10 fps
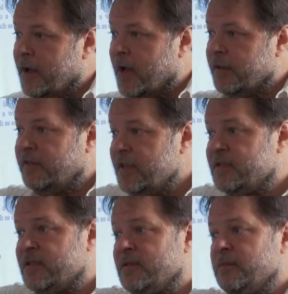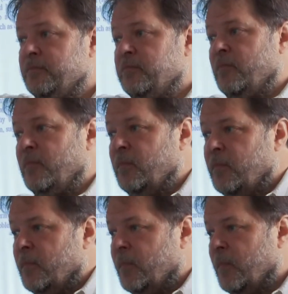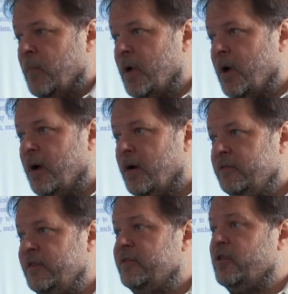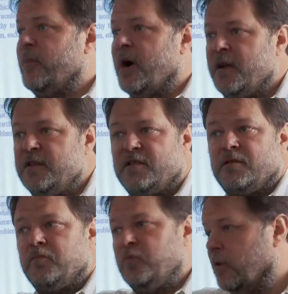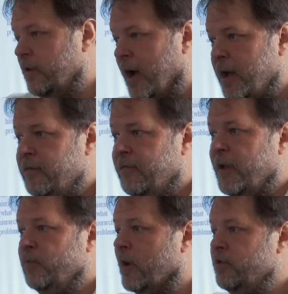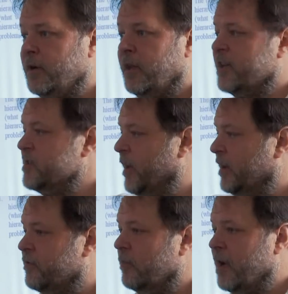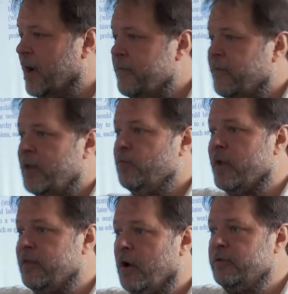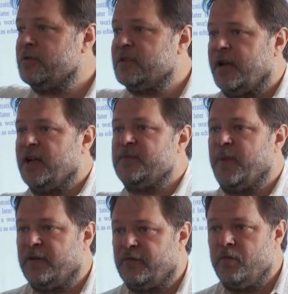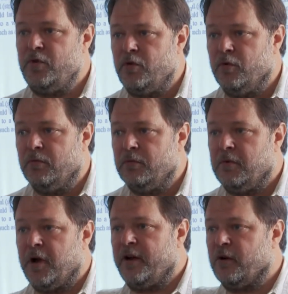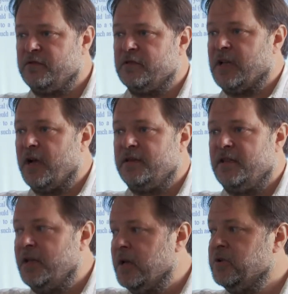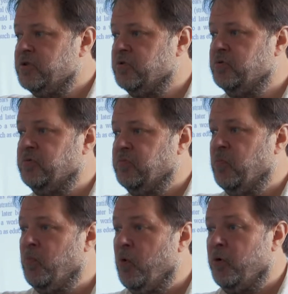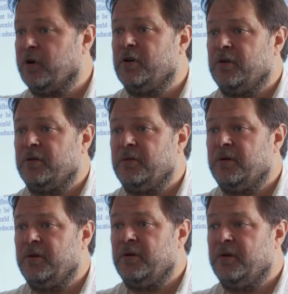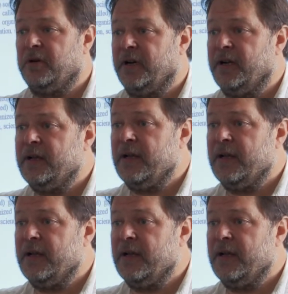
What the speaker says: And this determines your life and what you can expect from life and what others can expect from you, and our society should work. Right?